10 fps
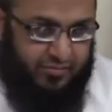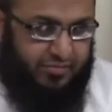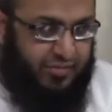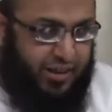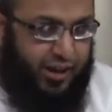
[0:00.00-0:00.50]

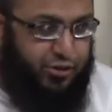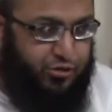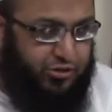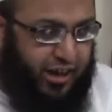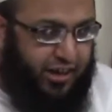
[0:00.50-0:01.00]
in our
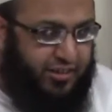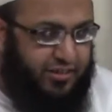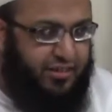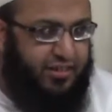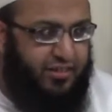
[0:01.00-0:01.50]

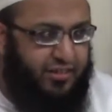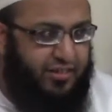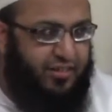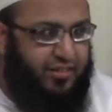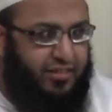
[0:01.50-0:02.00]
society.
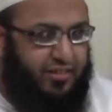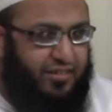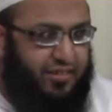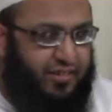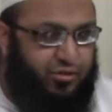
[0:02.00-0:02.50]

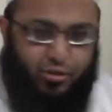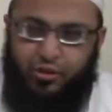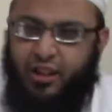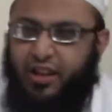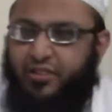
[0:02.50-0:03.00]

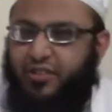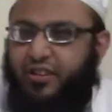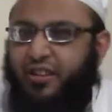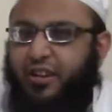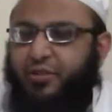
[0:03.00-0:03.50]
Rasulullah
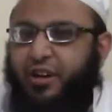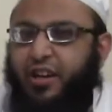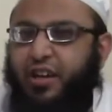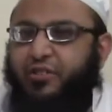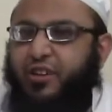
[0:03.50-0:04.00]
sallallahu
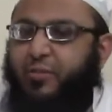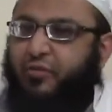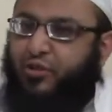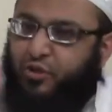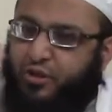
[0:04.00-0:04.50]
alaihi wasallam
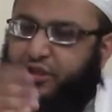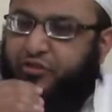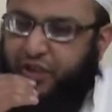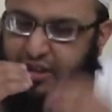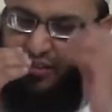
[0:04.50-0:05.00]
even told us
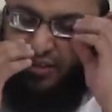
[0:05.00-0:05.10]
further, there's a